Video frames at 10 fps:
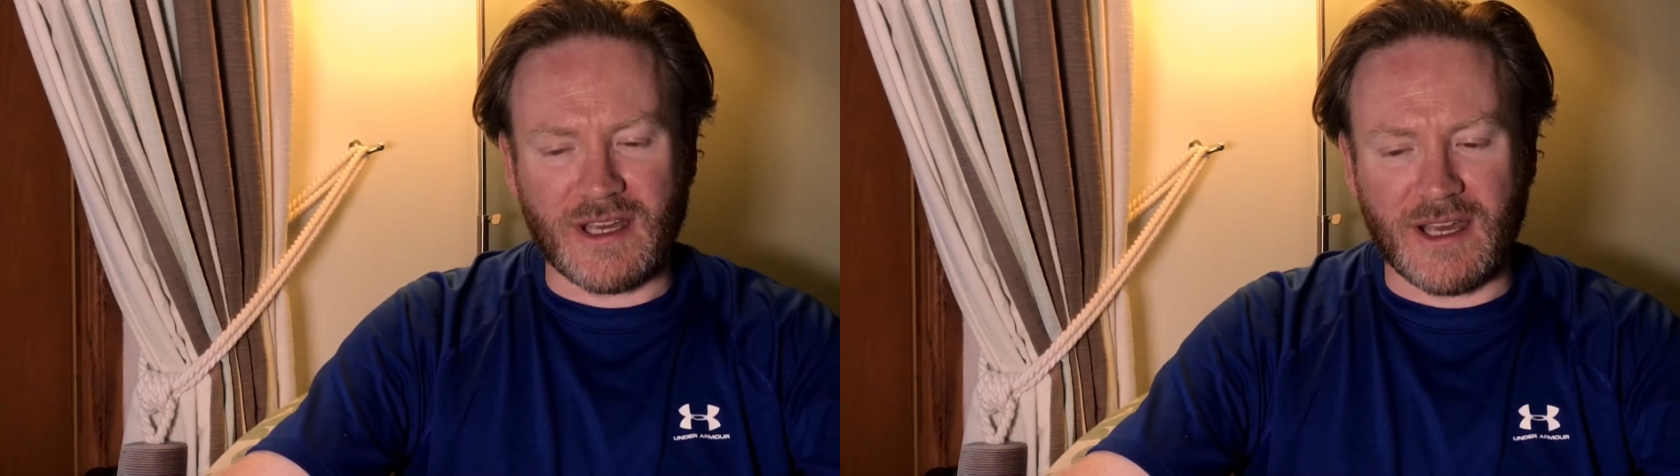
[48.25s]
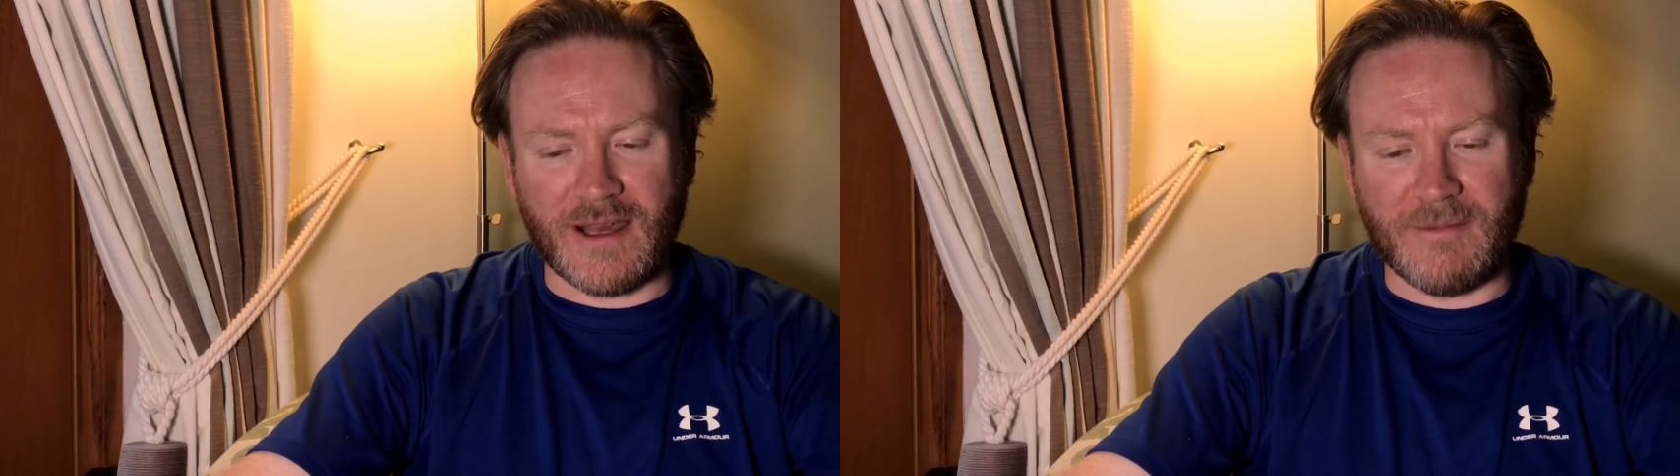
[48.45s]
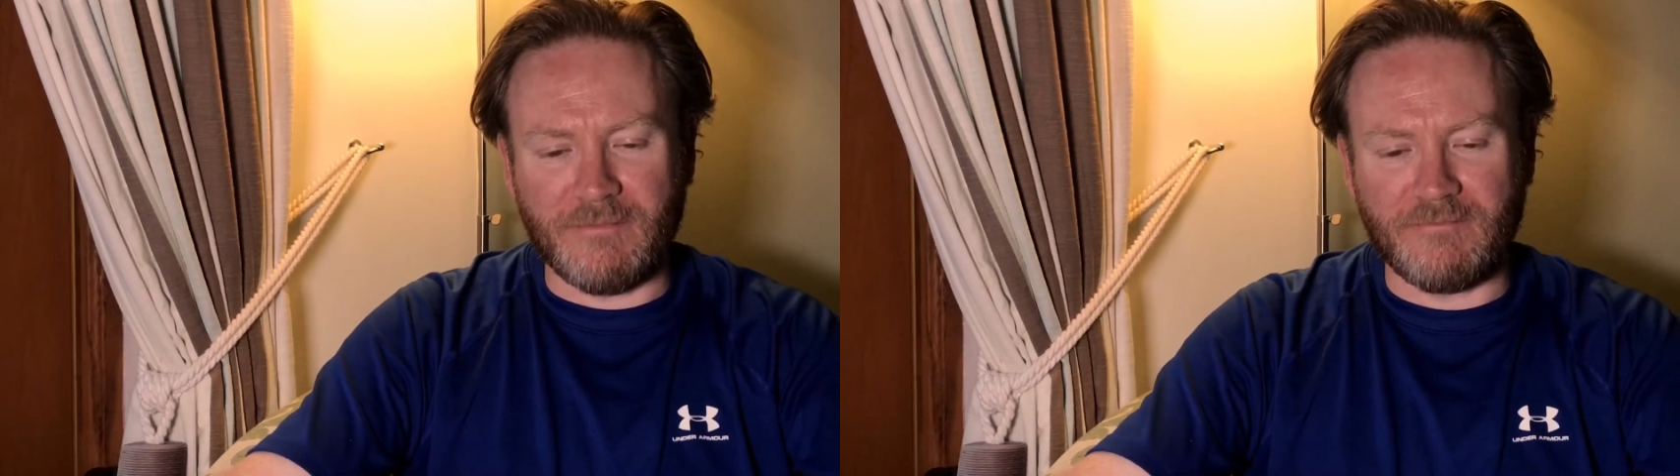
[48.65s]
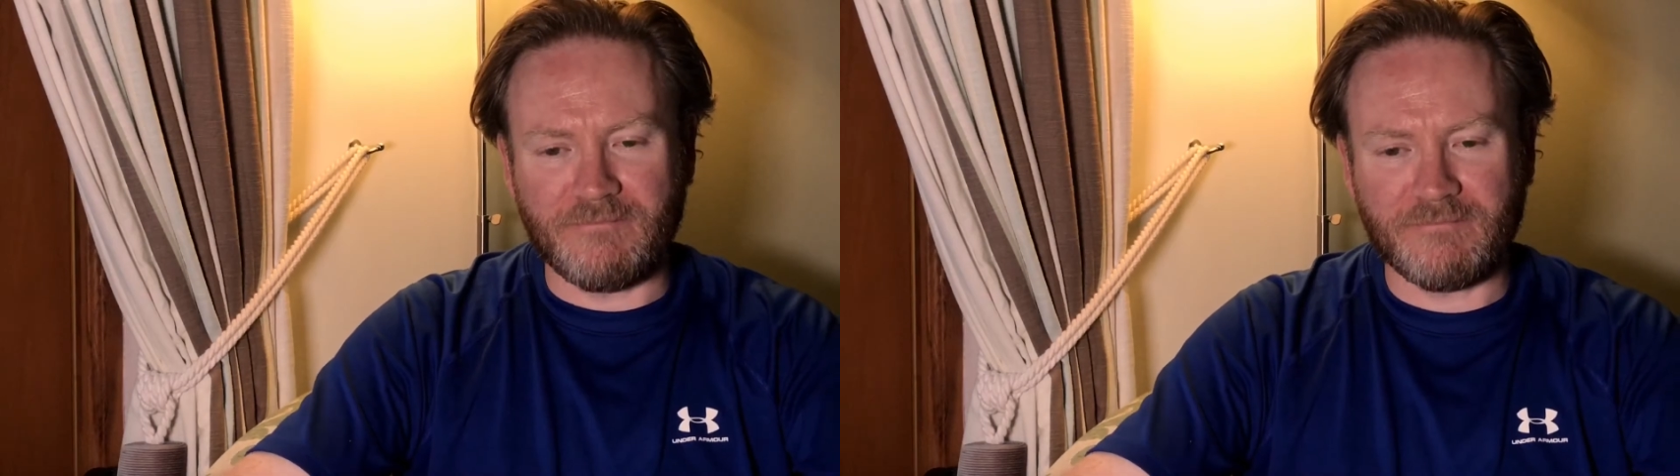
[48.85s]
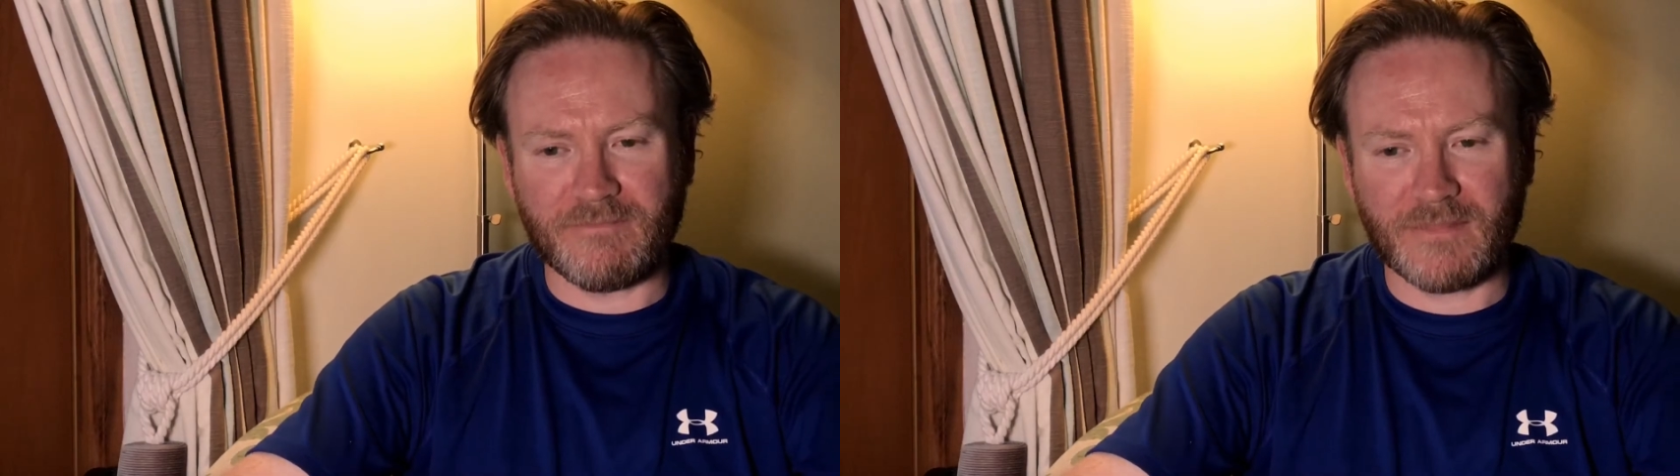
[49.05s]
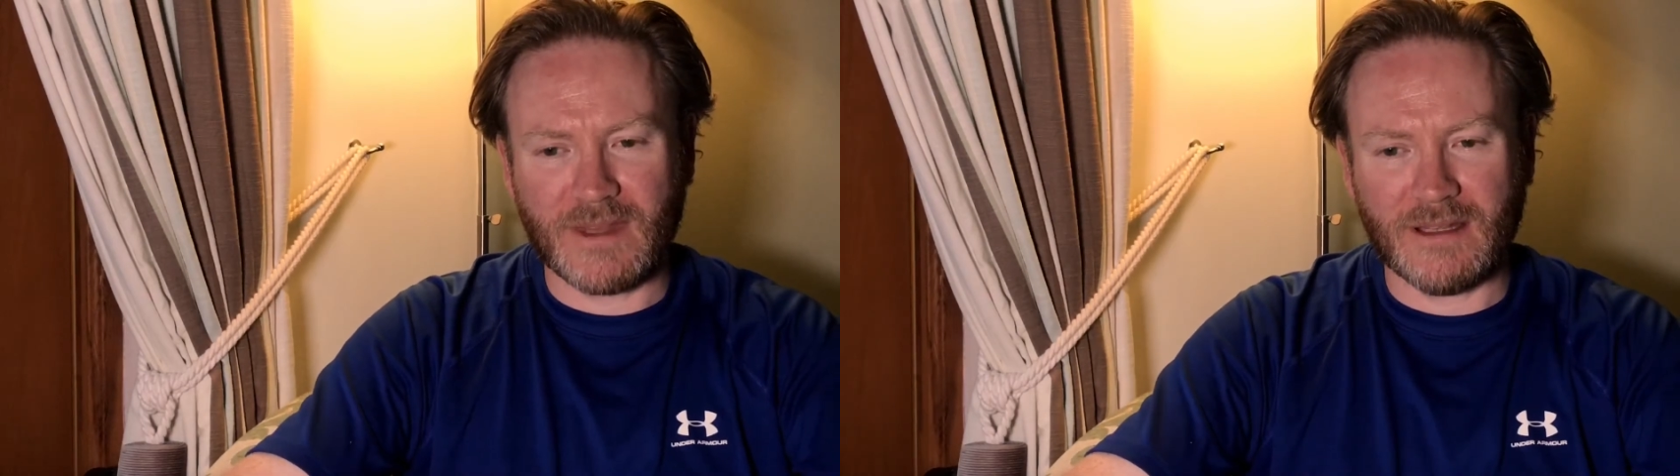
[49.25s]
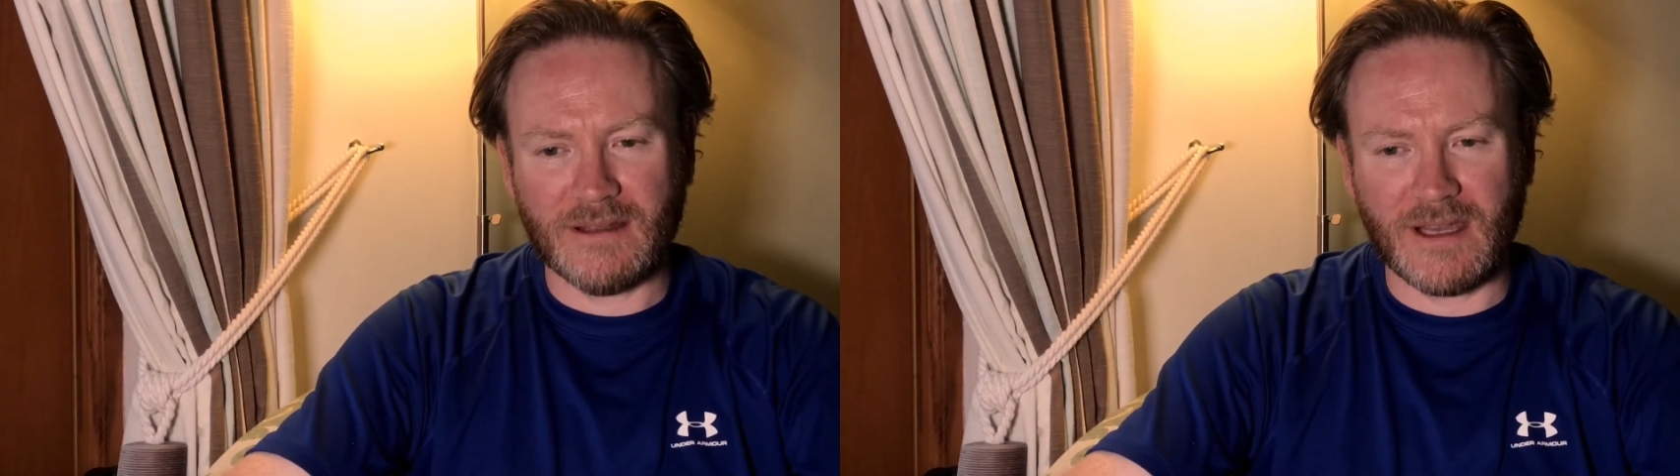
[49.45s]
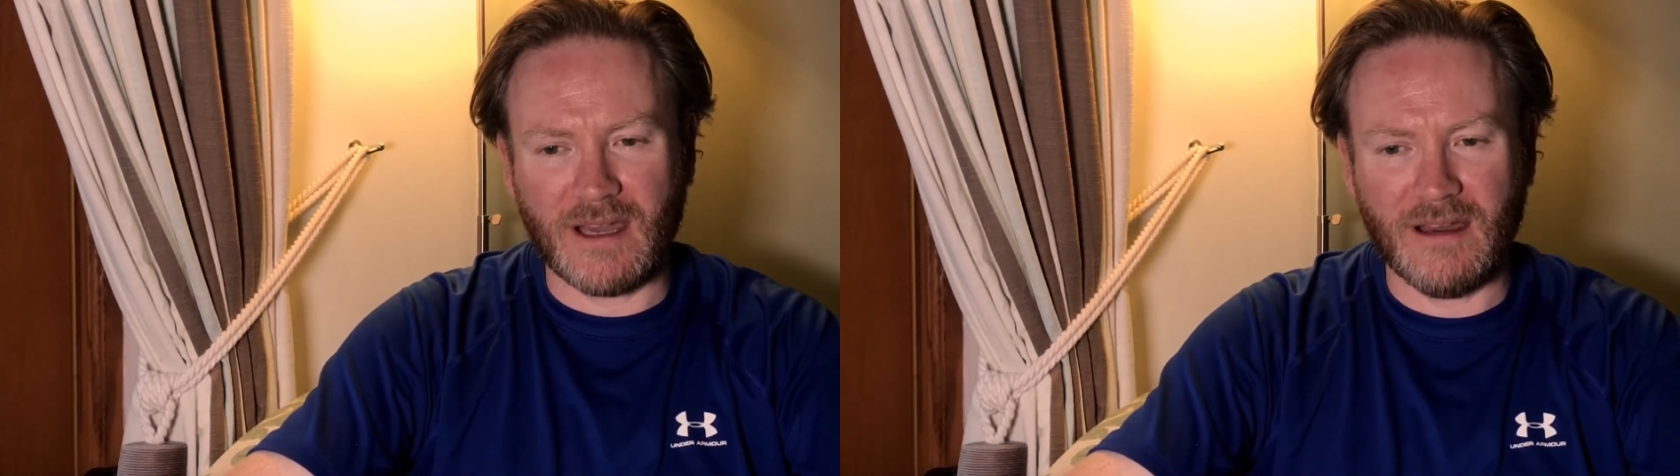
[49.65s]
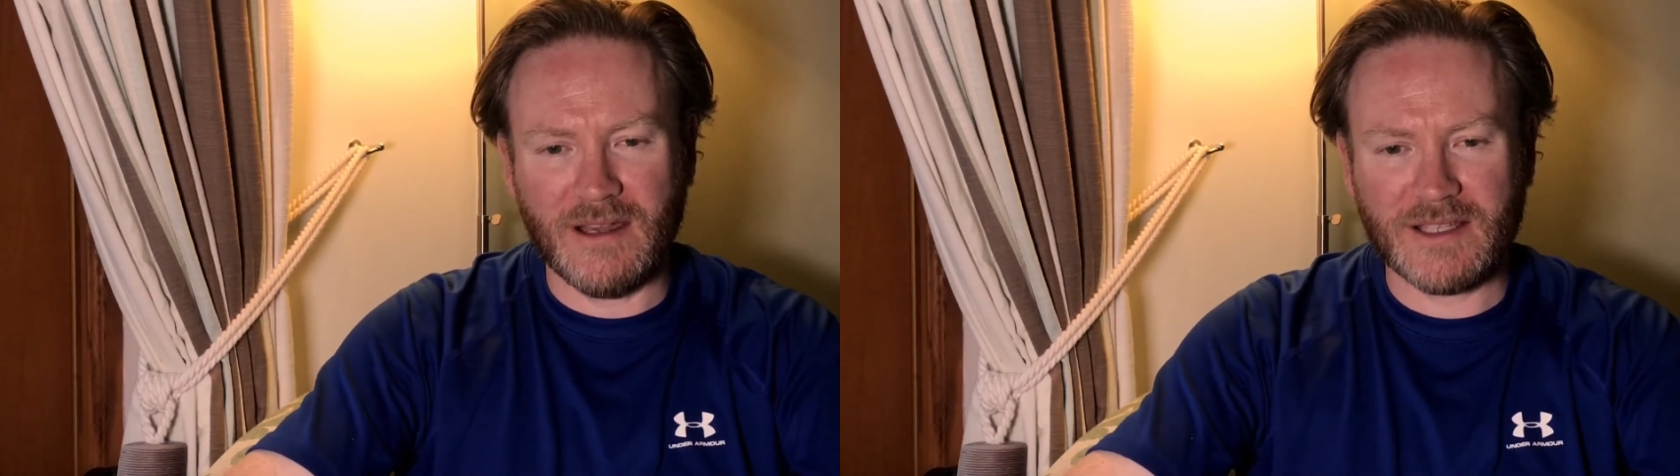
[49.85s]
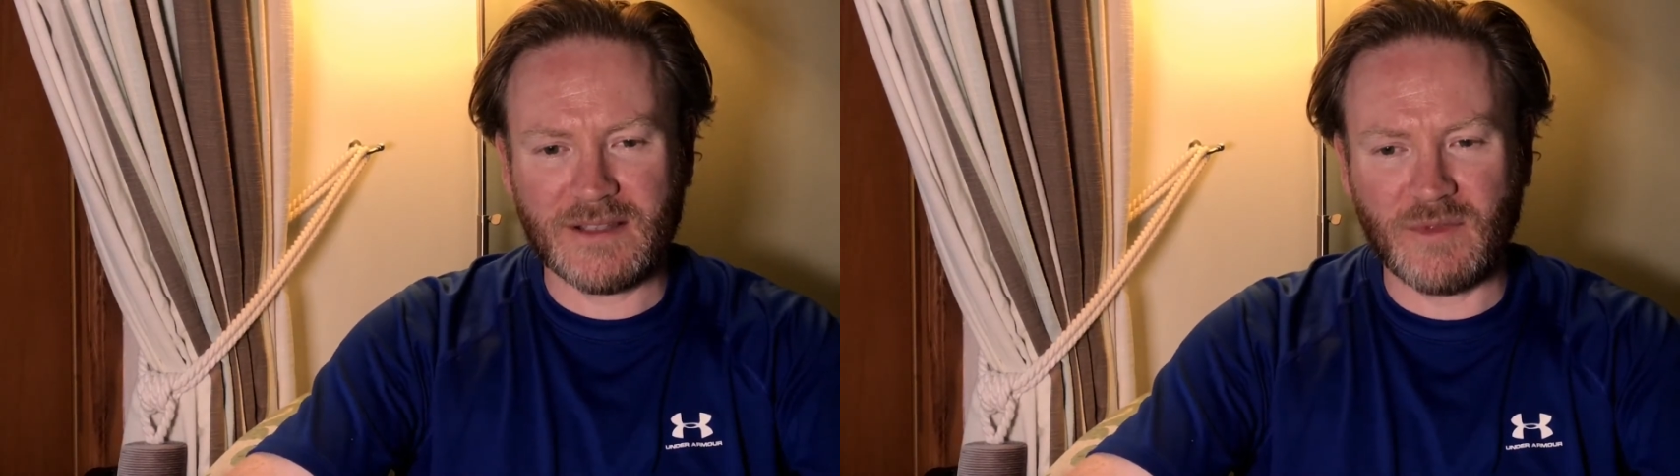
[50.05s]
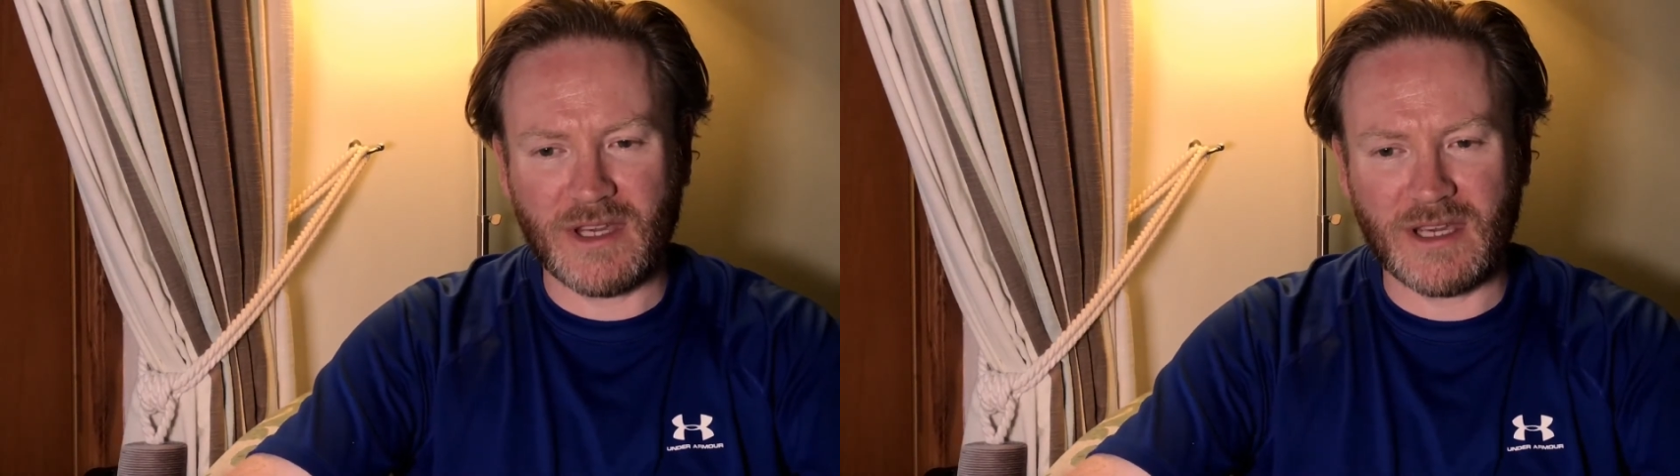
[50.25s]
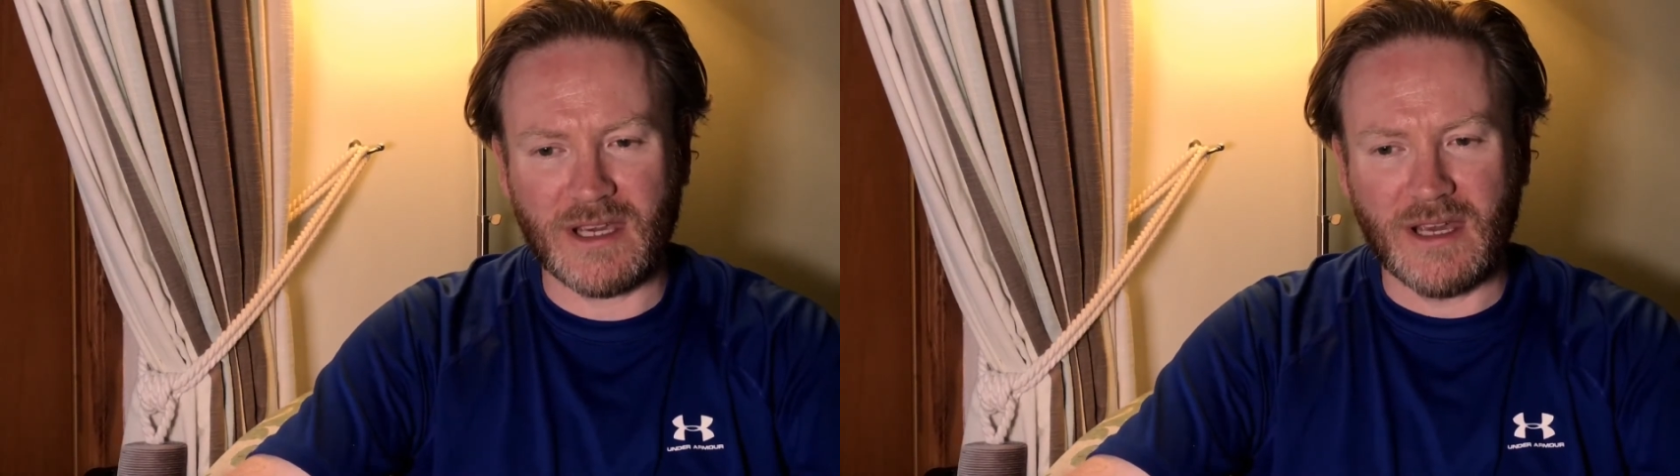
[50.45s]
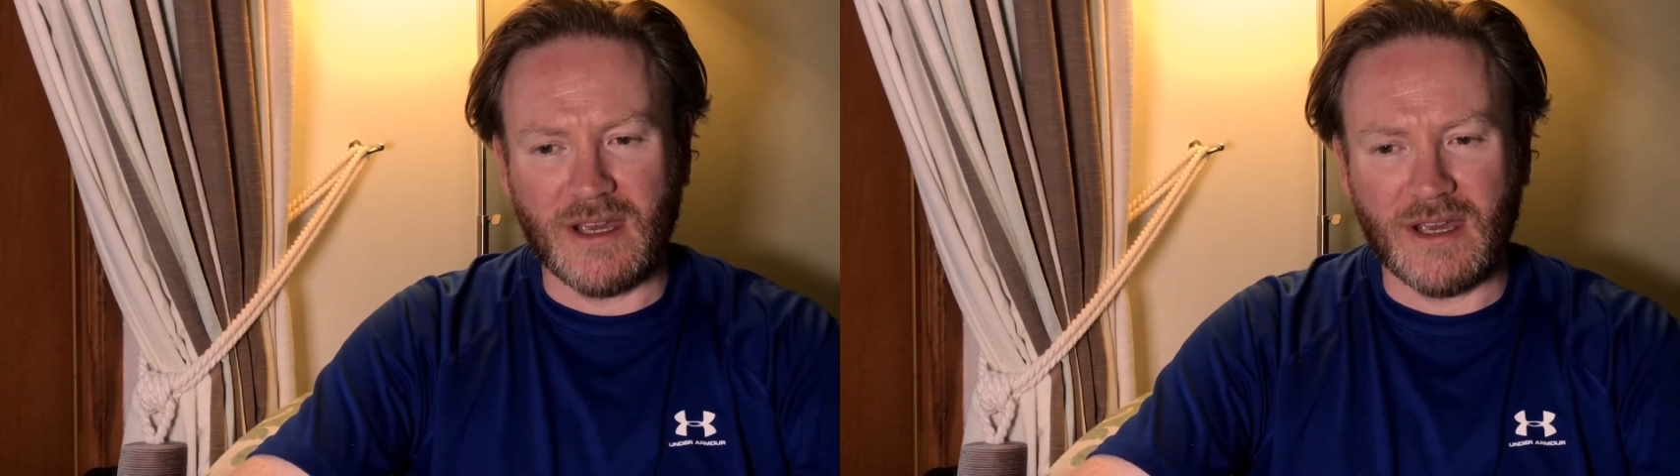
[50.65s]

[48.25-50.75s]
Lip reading: they cost me,